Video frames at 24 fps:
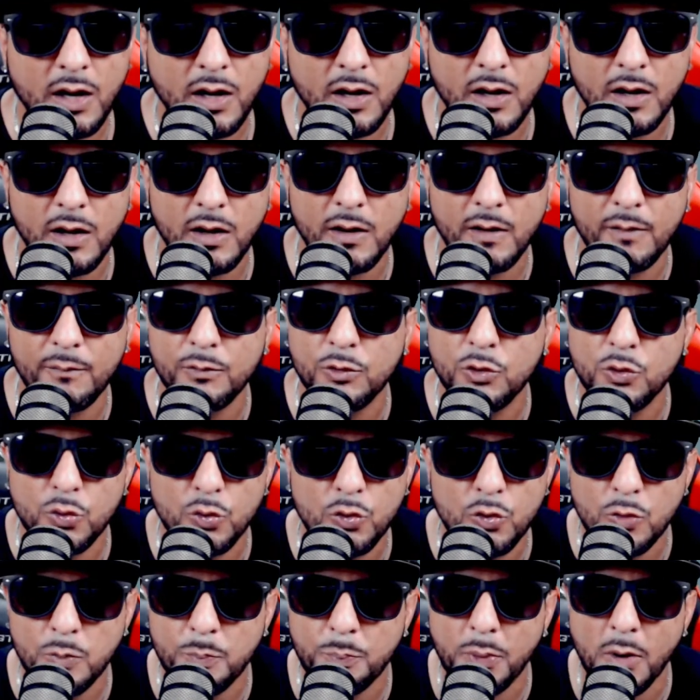uh,
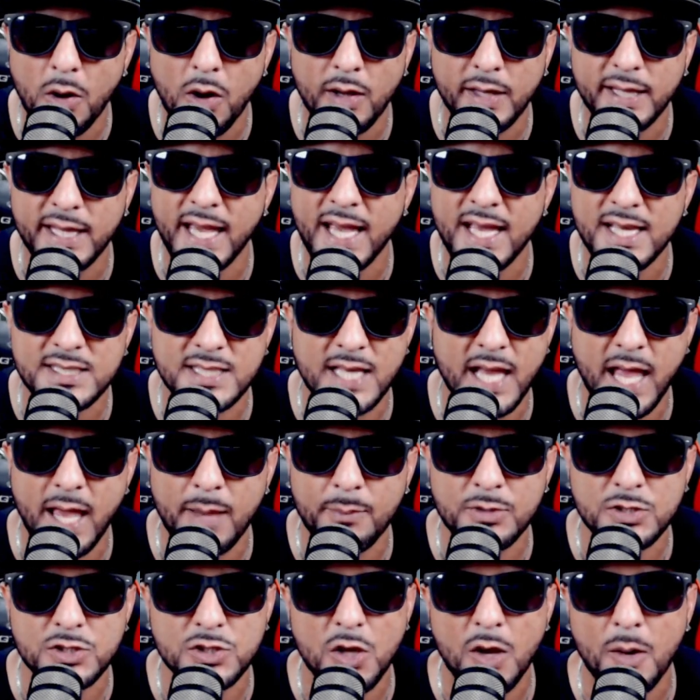Google Podcasts,
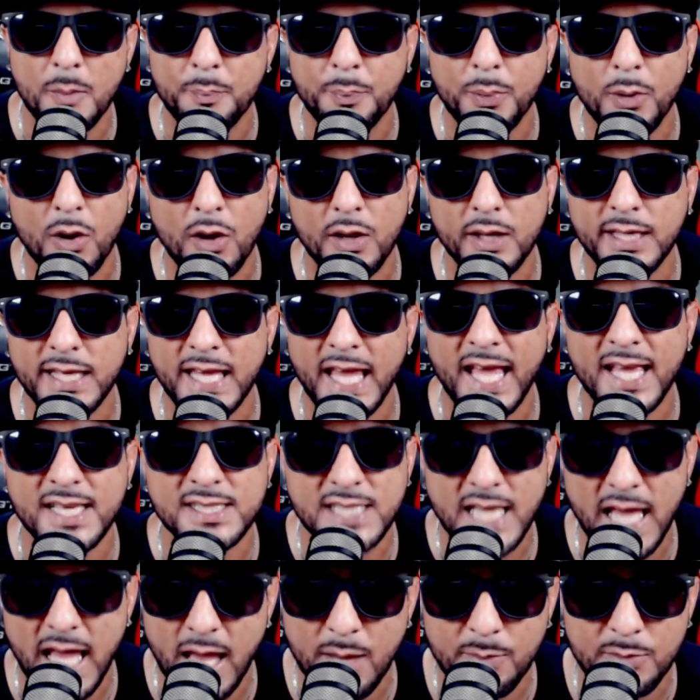Amazon
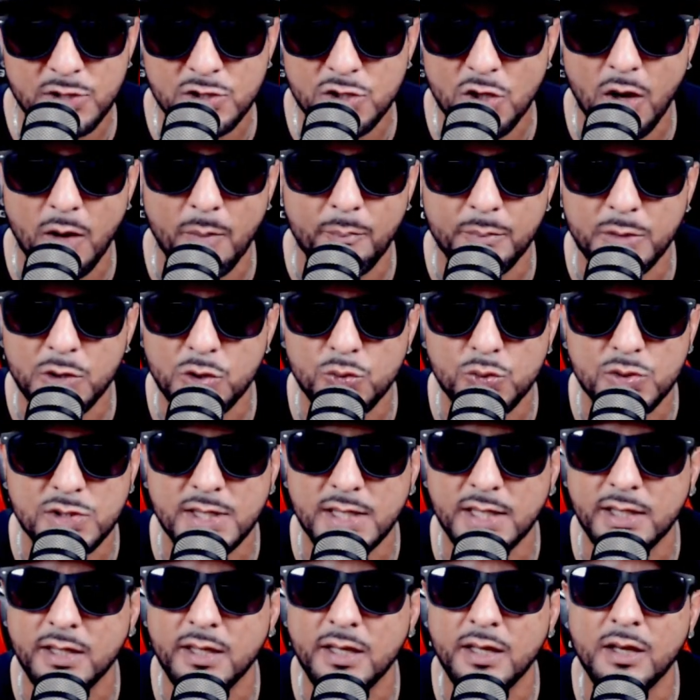Podcasts, Amazon
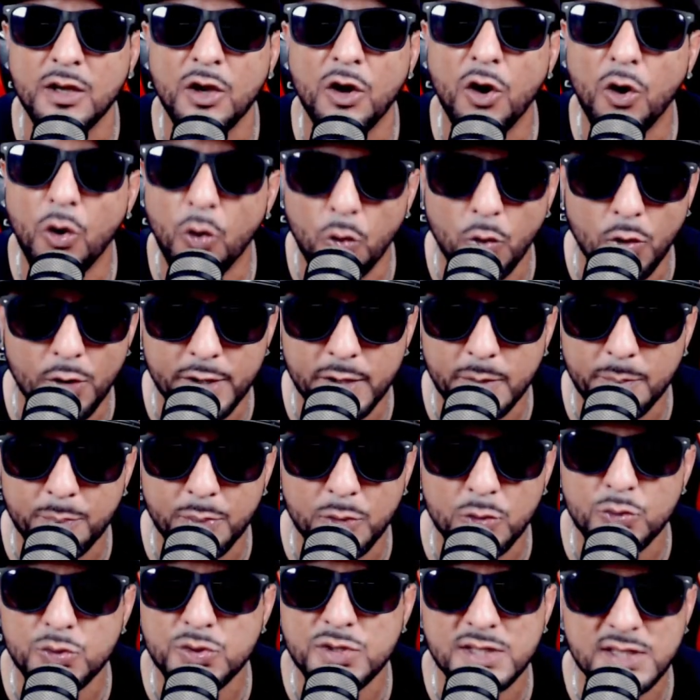Music,
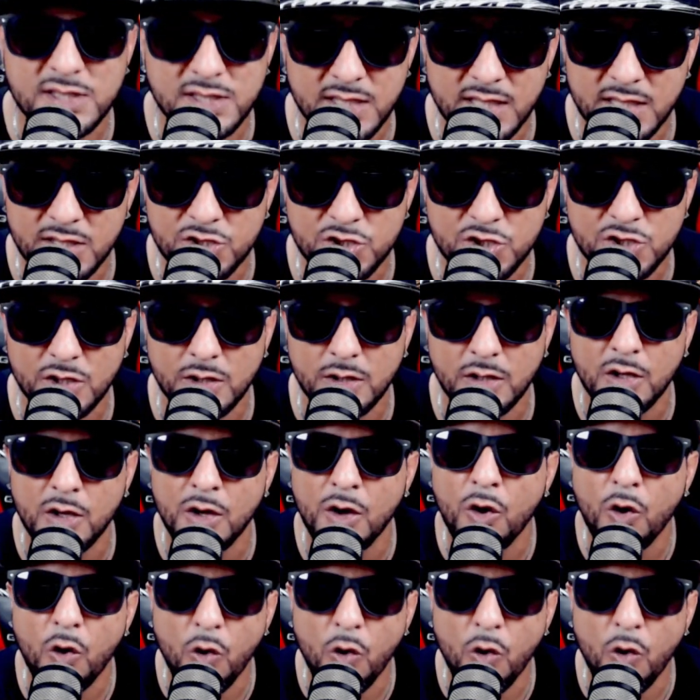Audible, Stitcher,